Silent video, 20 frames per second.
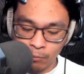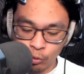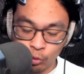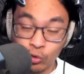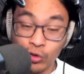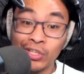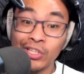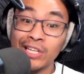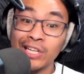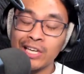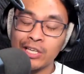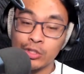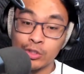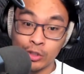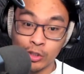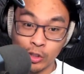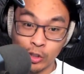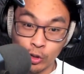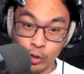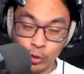relay
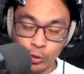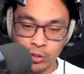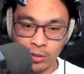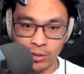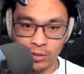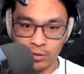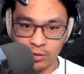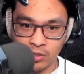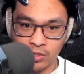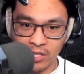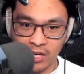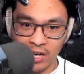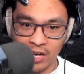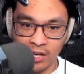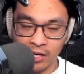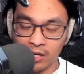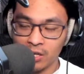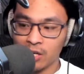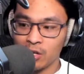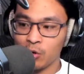to you to
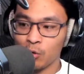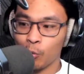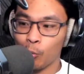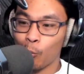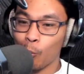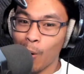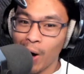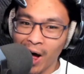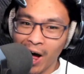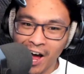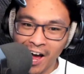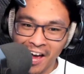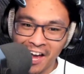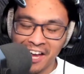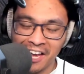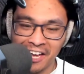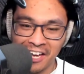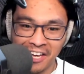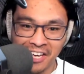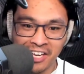understand in
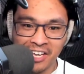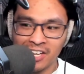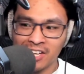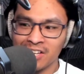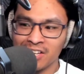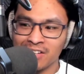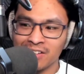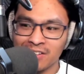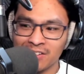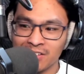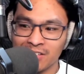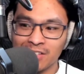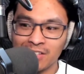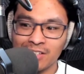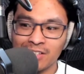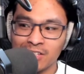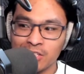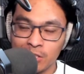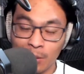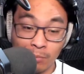why
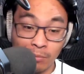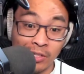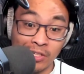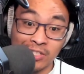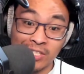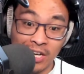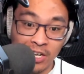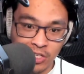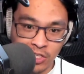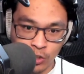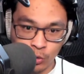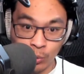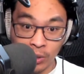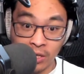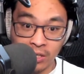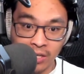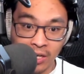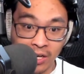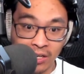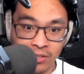something sounds the
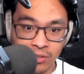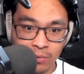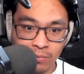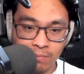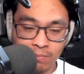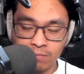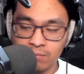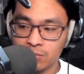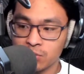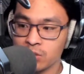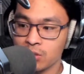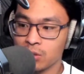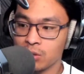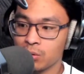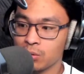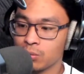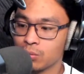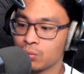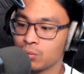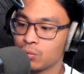way it does.
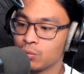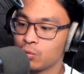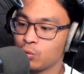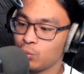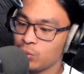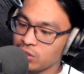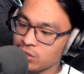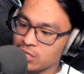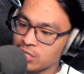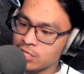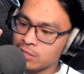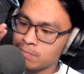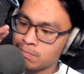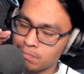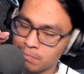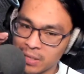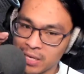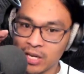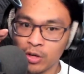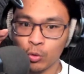So, with this
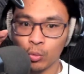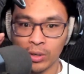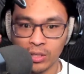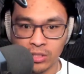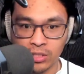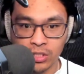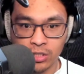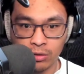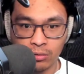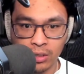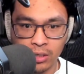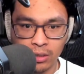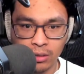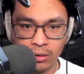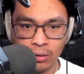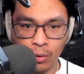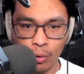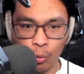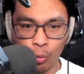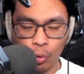big
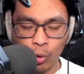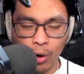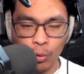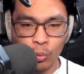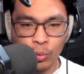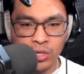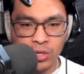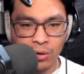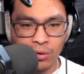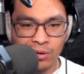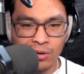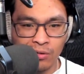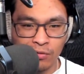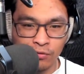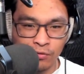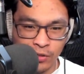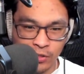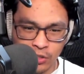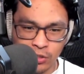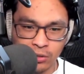windscreen, what we are
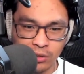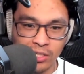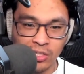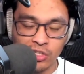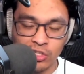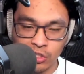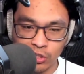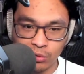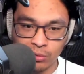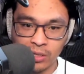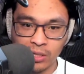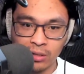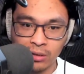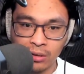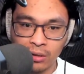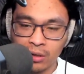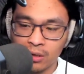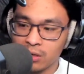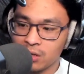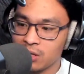officially
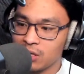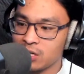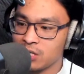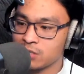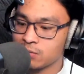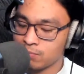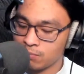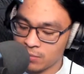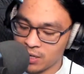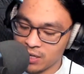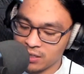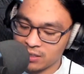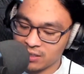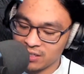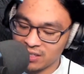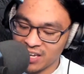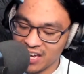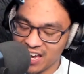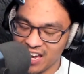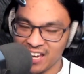doing is
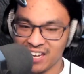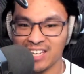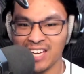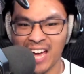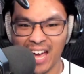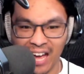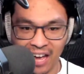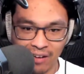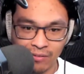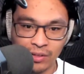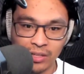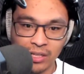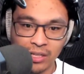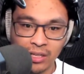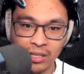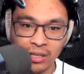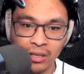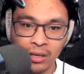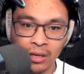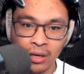making a
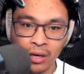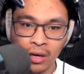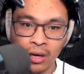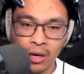cavity